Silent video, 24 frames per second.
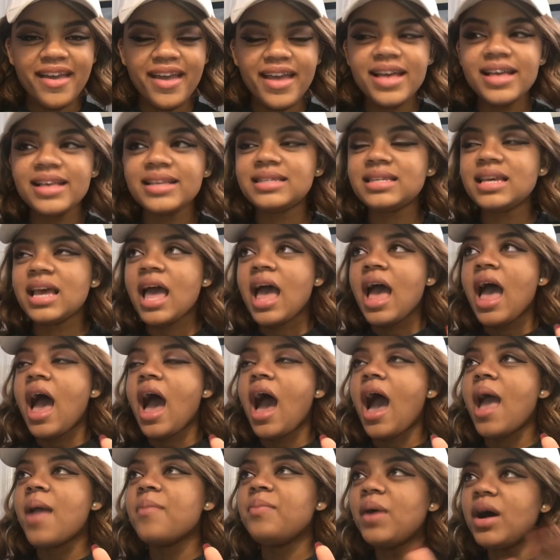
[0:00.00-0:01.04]
is
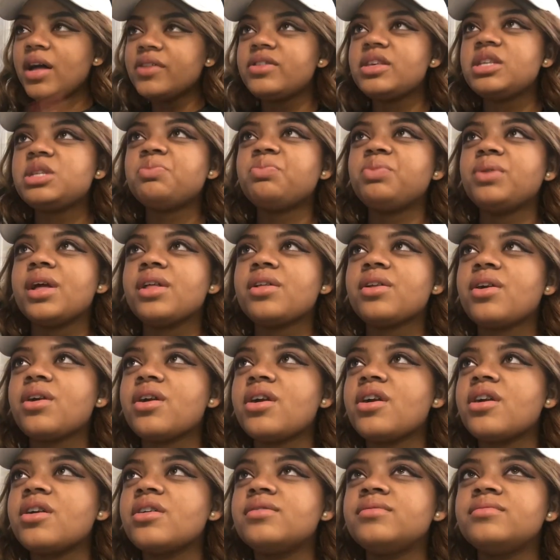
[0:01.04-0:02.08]
I bought this
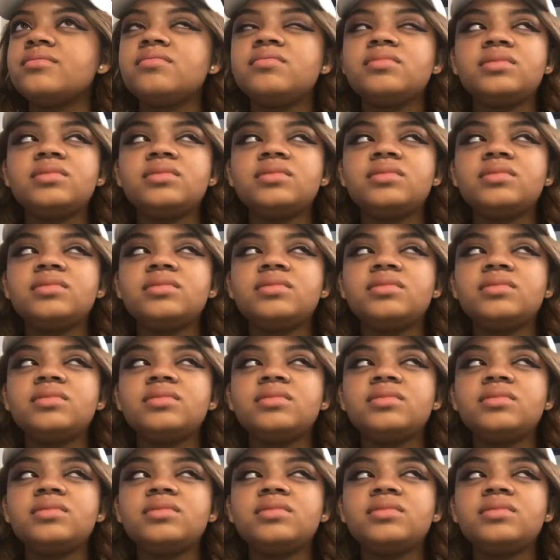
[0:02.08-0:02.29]
blender,